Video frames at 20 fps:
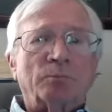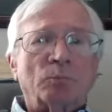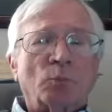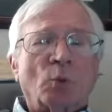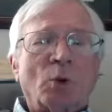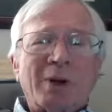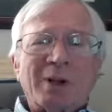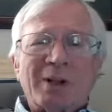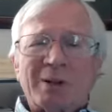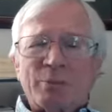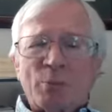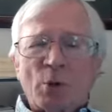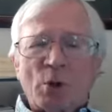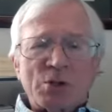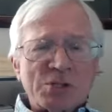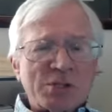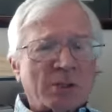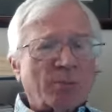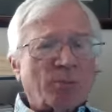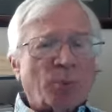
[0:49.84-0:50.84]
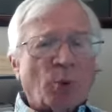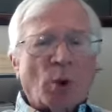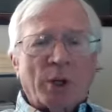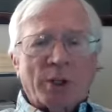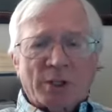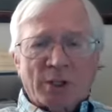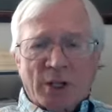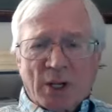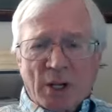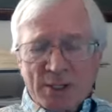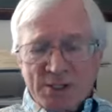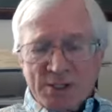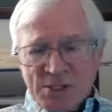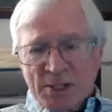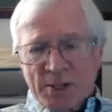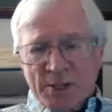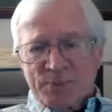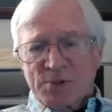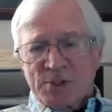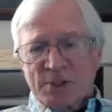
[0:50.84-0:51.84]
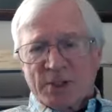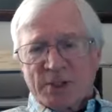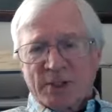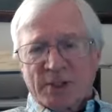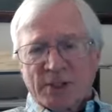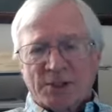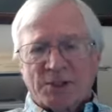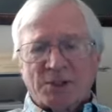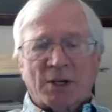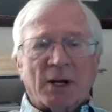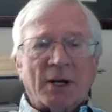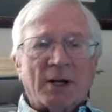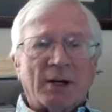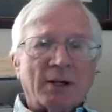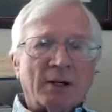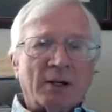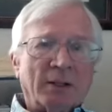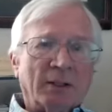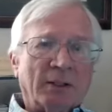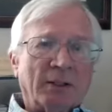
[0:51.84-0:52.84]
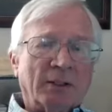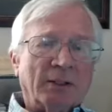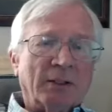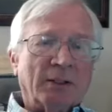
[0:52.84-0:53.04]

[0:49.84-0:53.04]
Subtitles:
one of the most important concepts in the entire